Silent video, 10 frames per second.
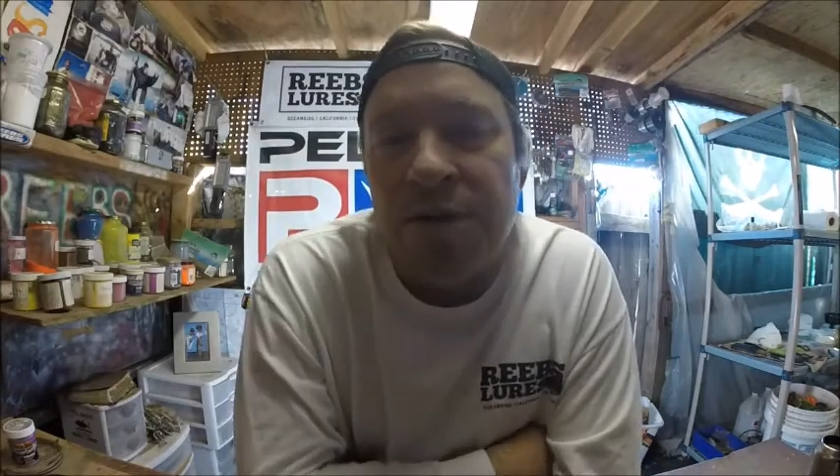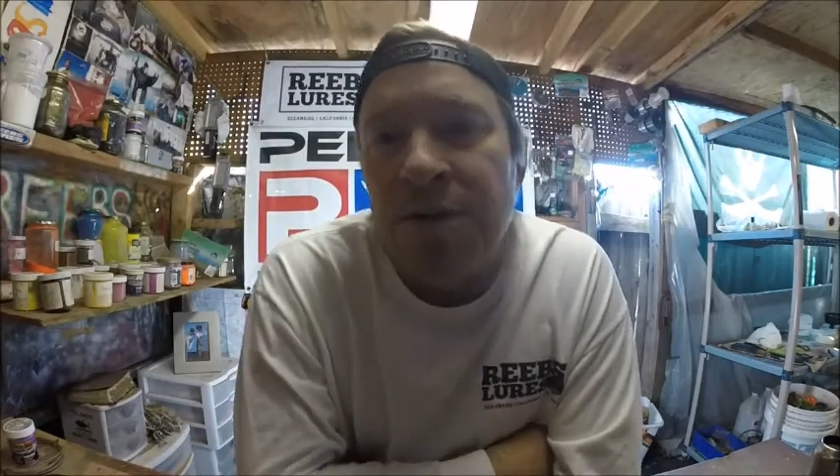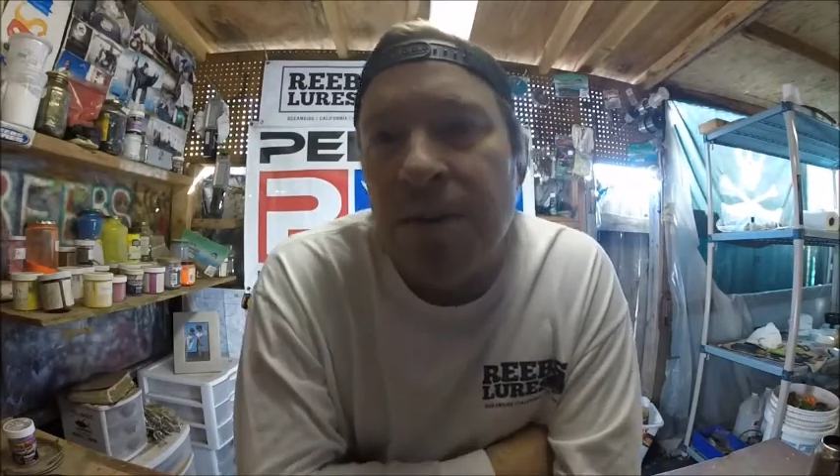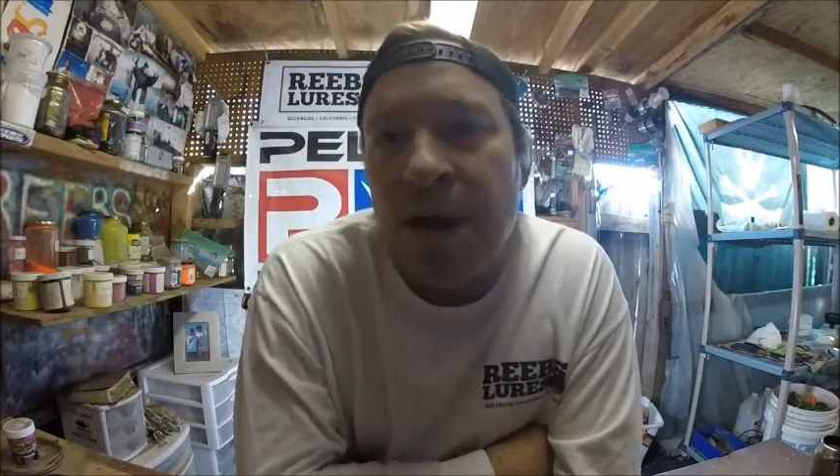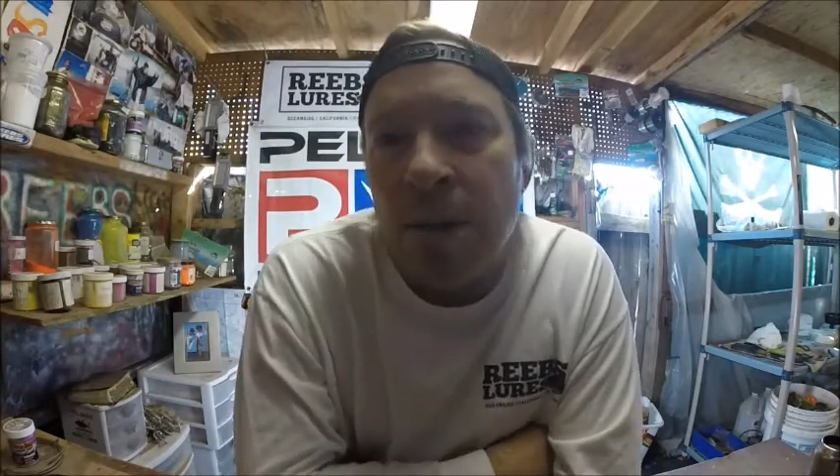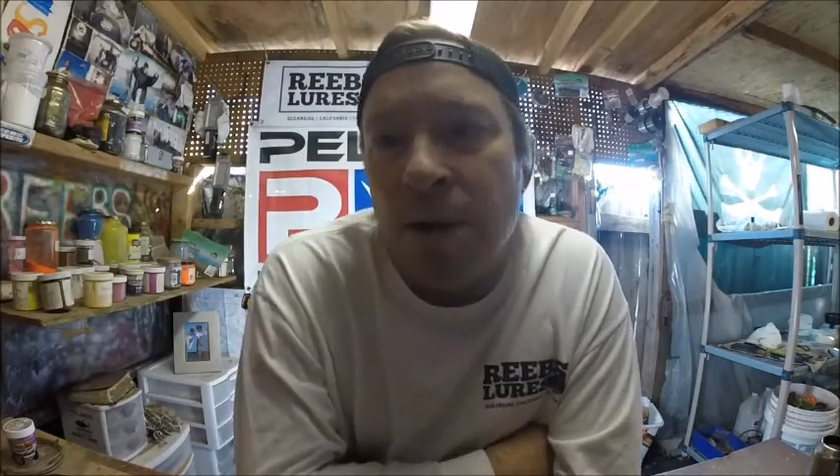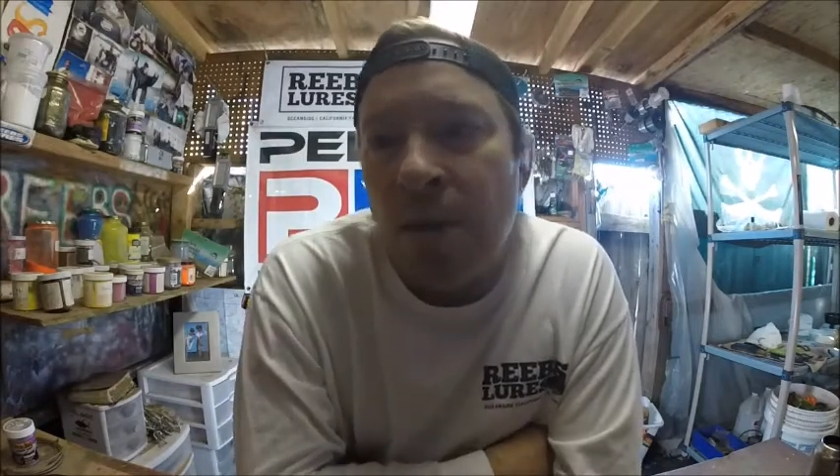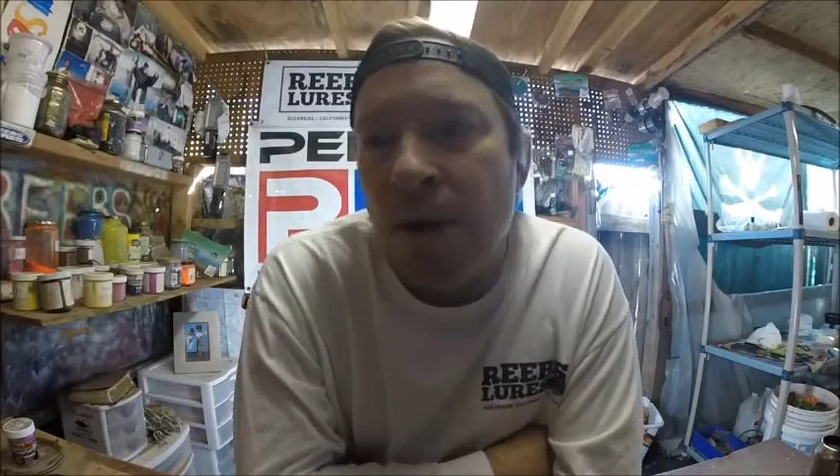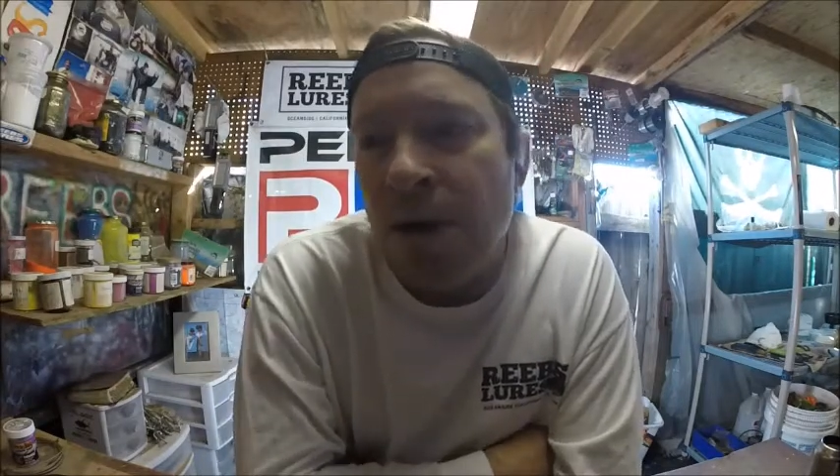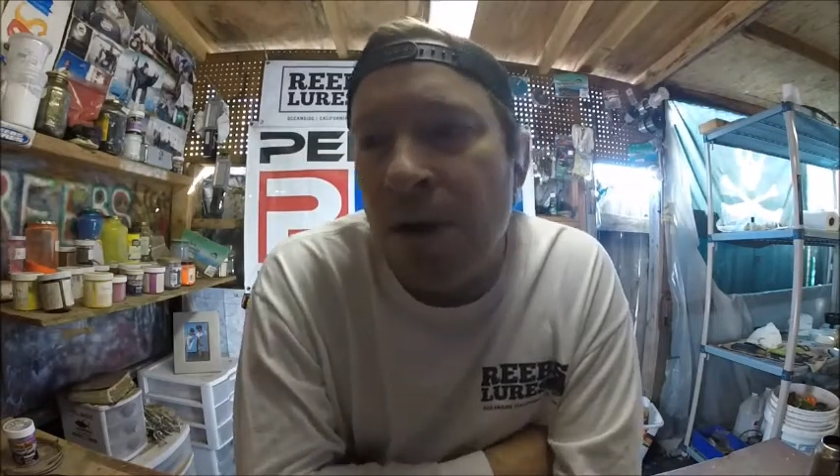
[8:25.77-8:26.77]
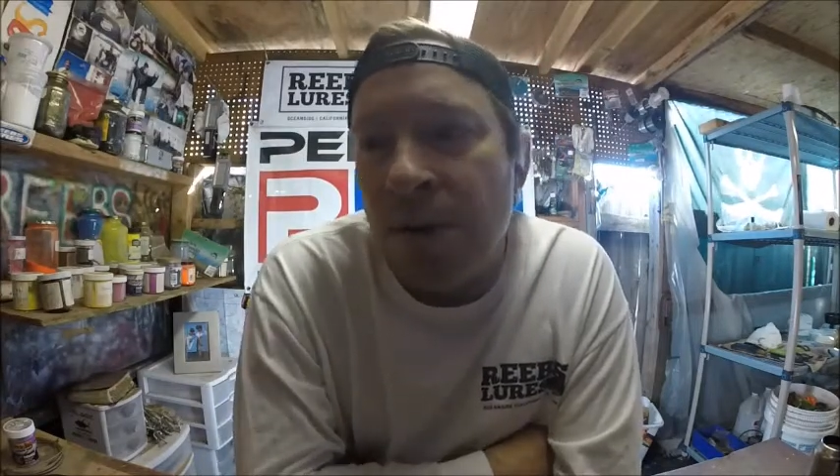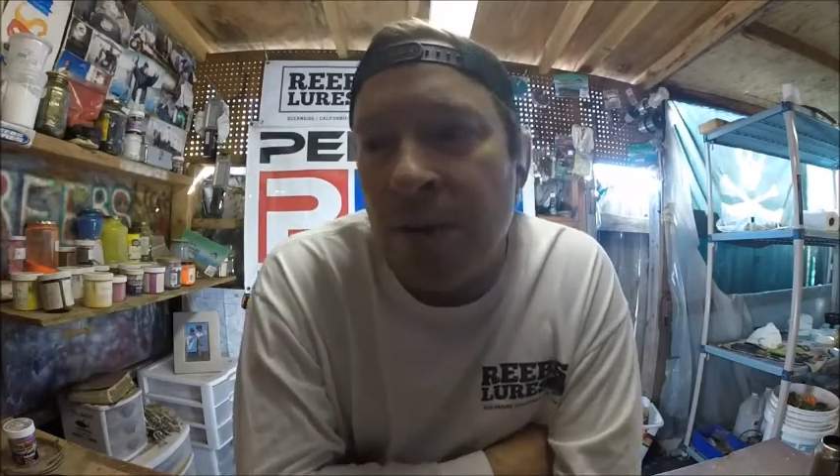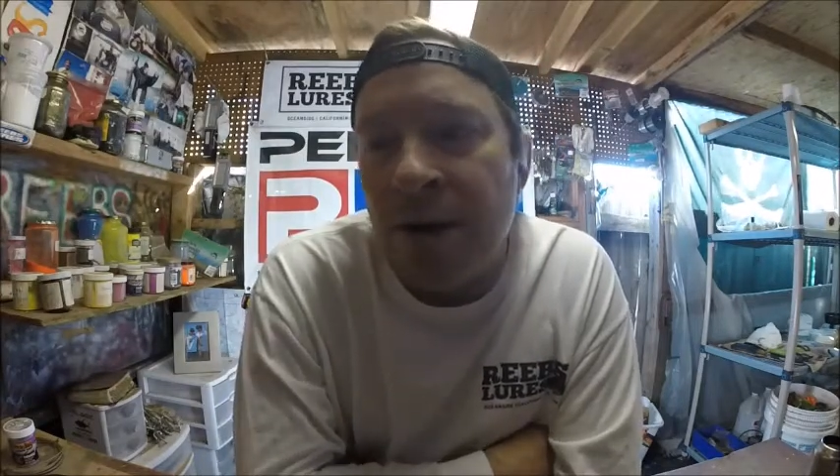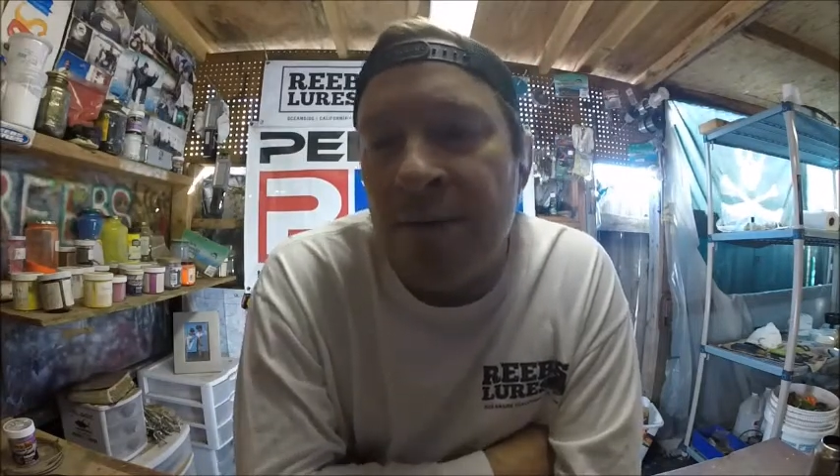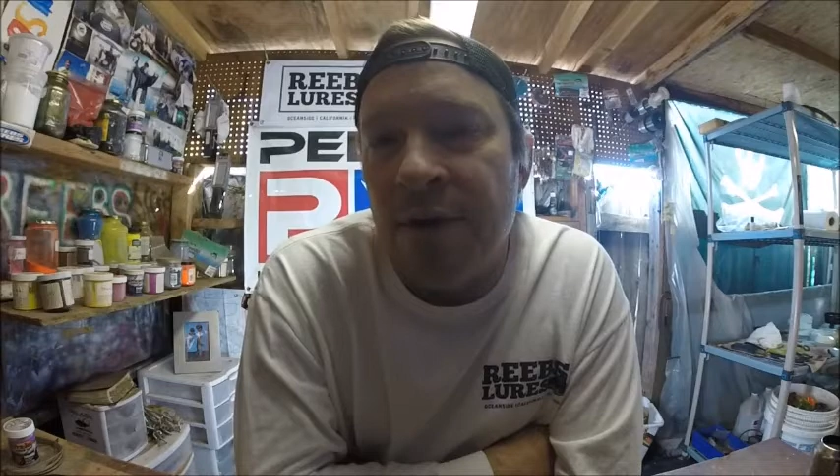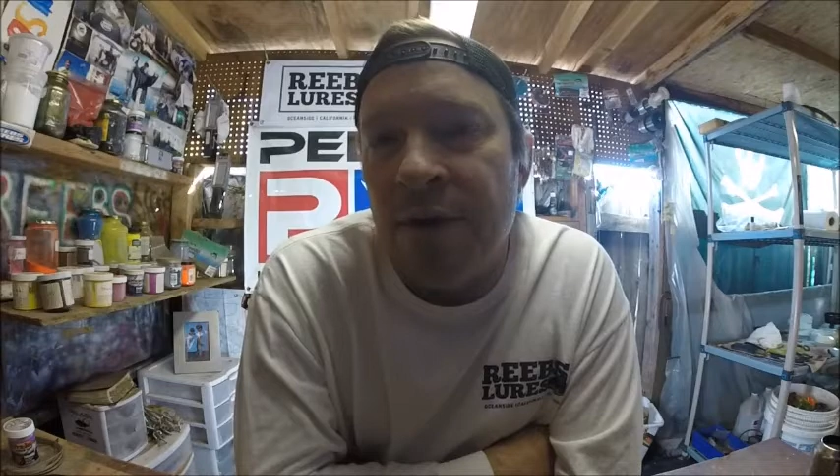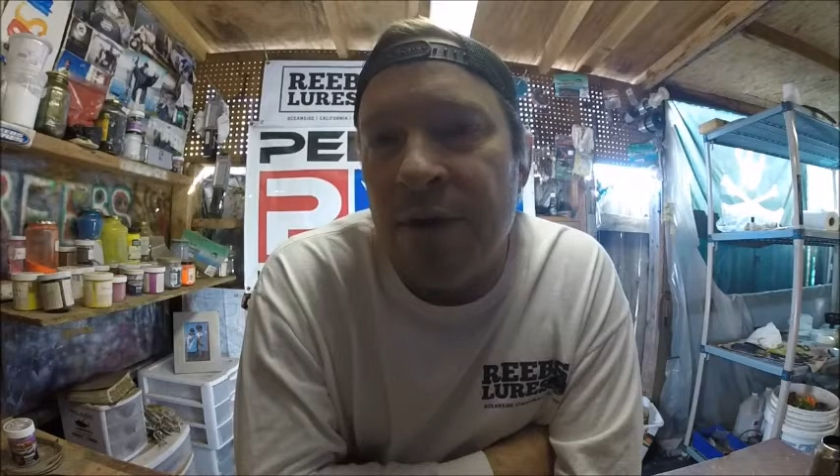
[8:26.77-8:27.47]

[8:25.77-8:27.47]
ones you buy at Walmart or whatever.